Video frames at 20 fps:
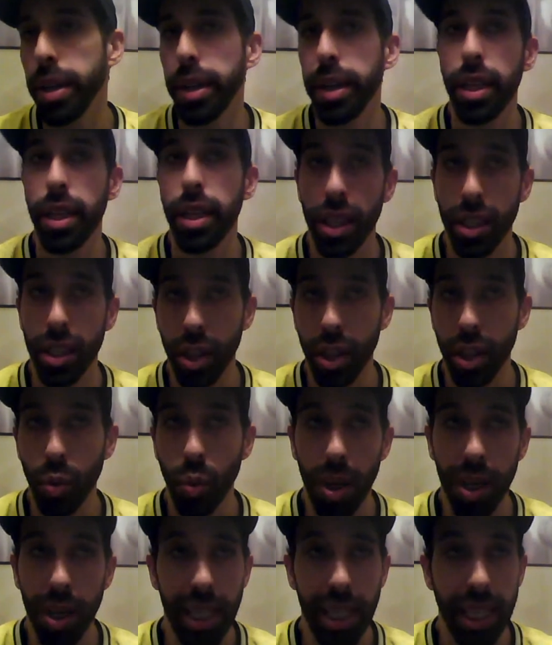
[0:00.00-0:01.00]
He does it in
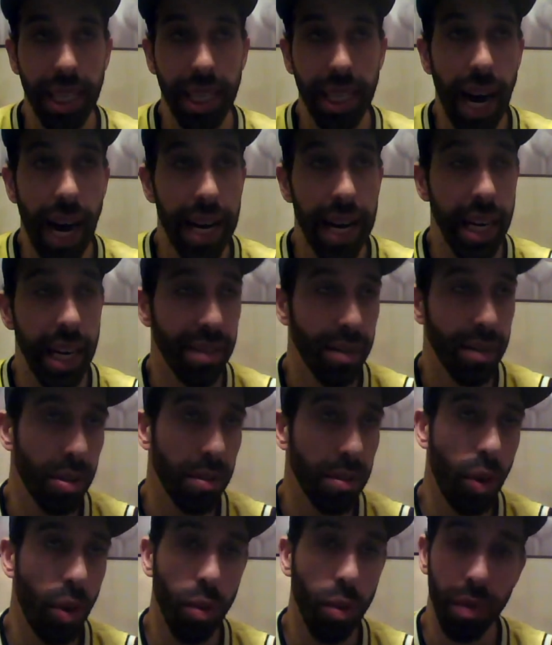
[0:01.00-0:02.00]
one league. I
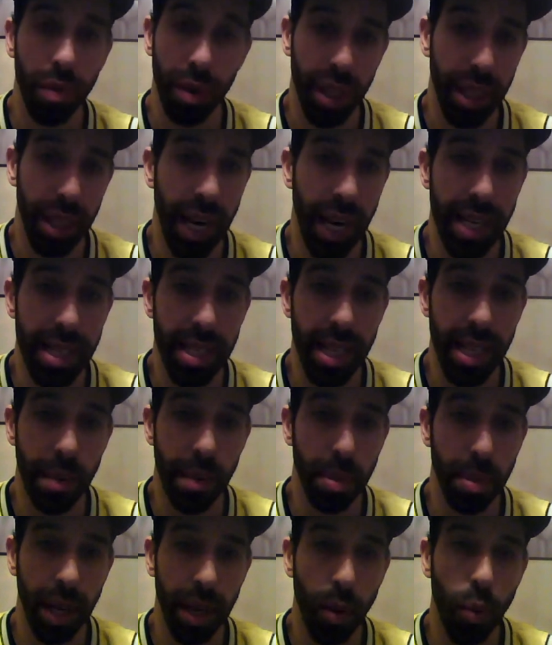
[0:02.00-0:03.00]
never vote for the guys
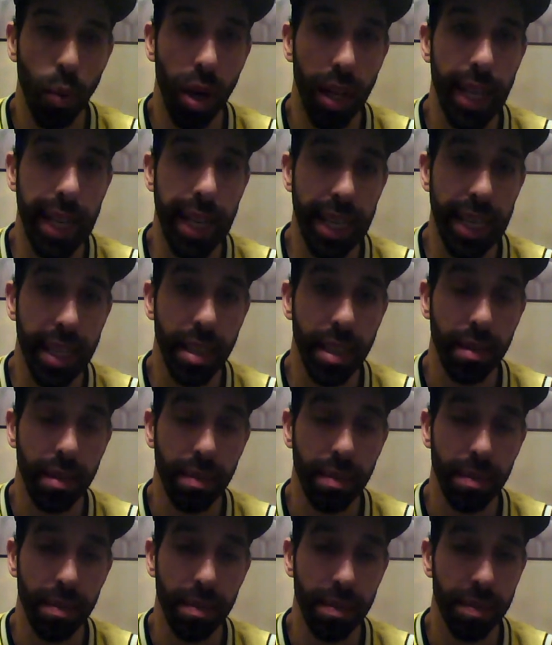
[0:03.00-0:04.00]
that play one league.
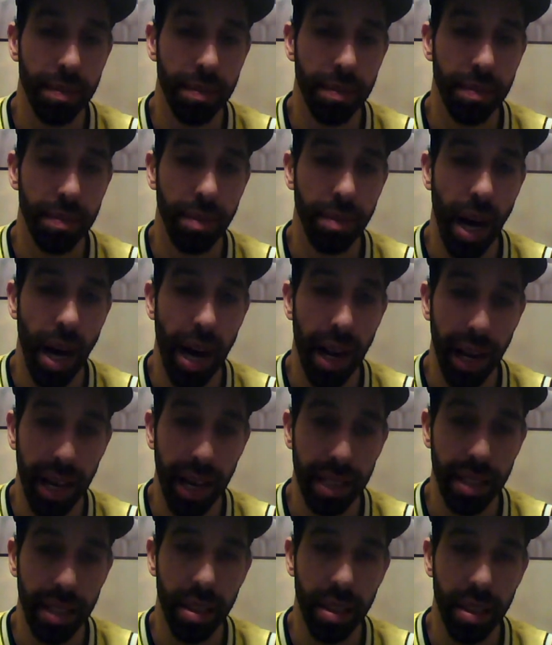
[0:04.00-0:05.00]
I
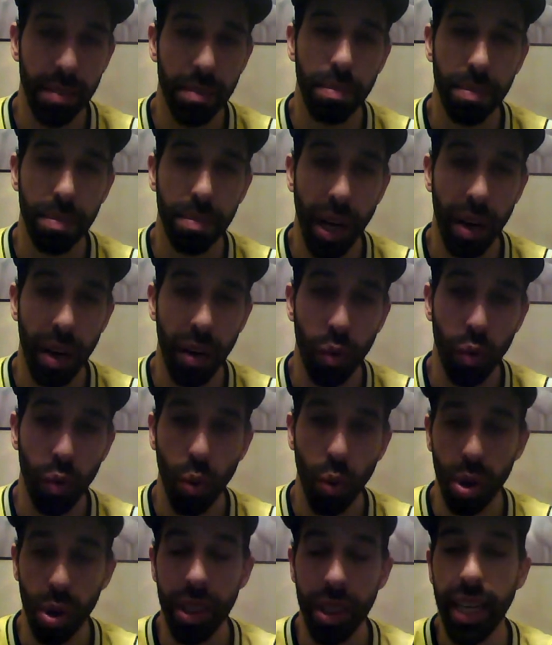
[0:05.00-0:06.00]
like to kind of
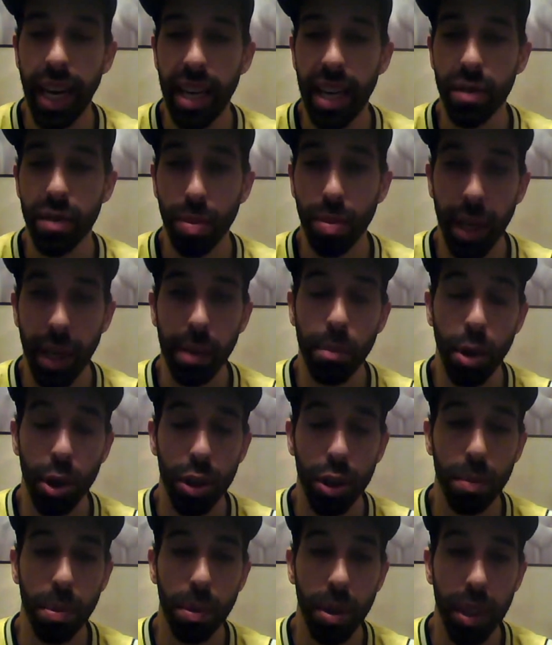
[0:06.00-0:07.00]
reward the guys for playing
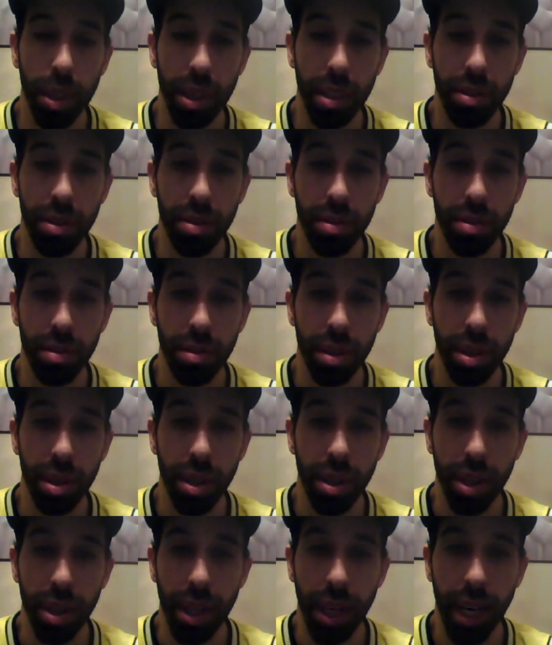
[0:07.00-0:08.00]
multiple leagues.
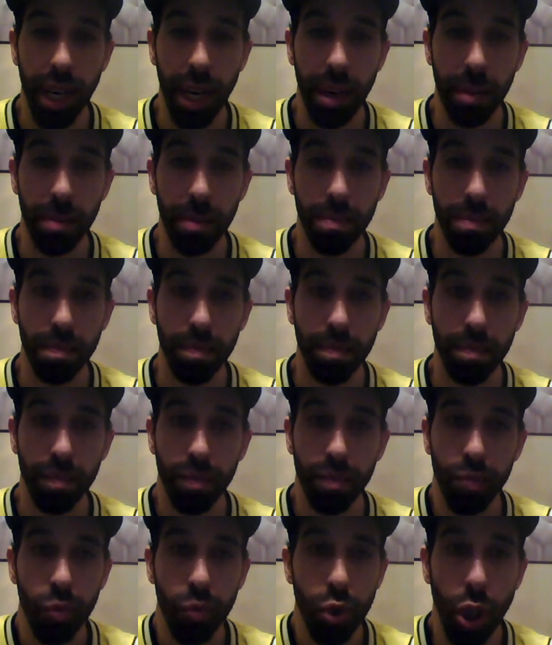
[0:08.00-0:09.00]

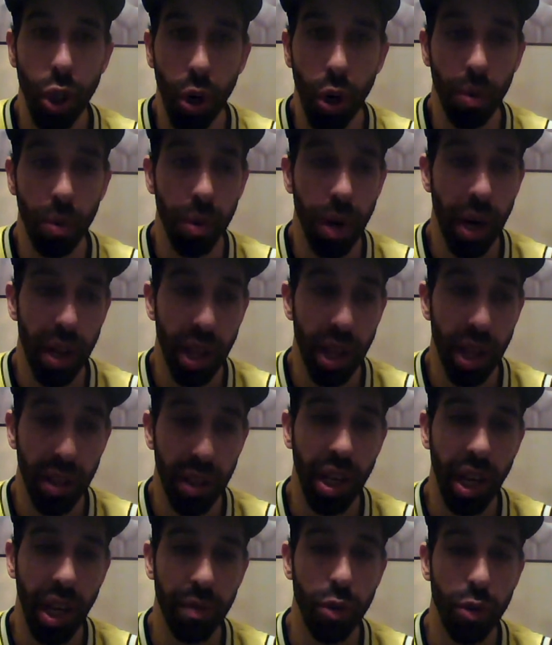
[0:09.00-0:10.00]
So I
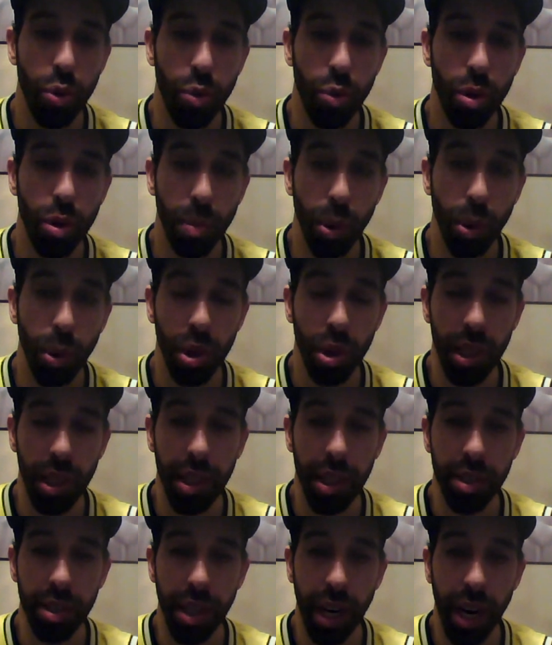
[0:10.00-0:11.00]
think you have to do it in both
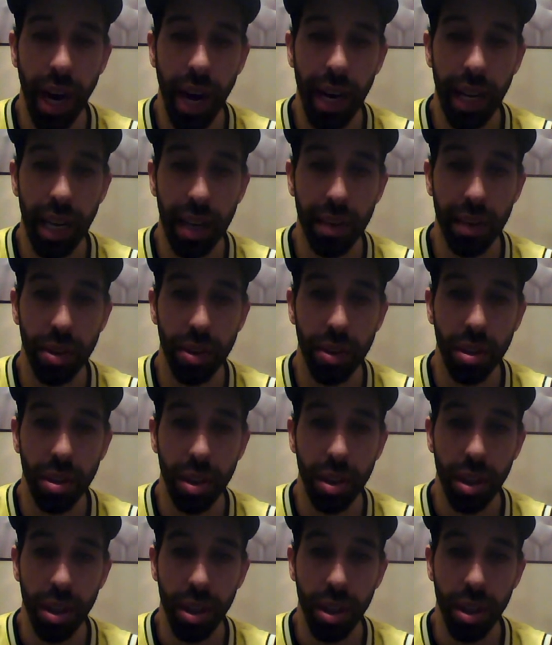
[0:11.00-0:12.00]
leagues at a high level.
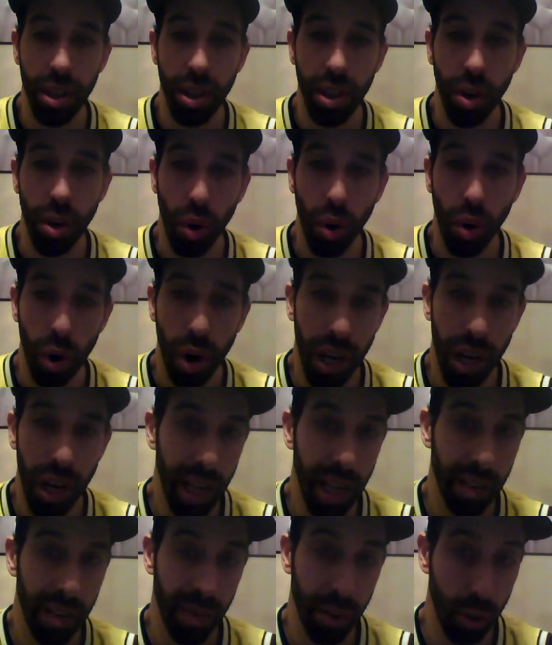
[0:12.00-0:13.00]

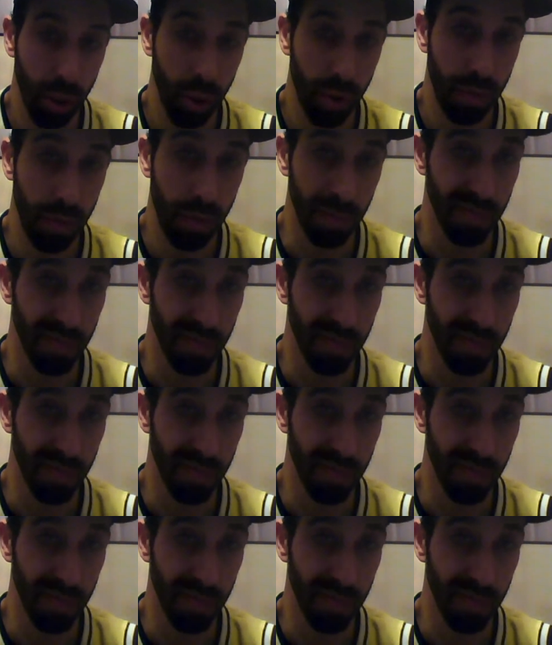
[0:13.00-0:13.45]
And if you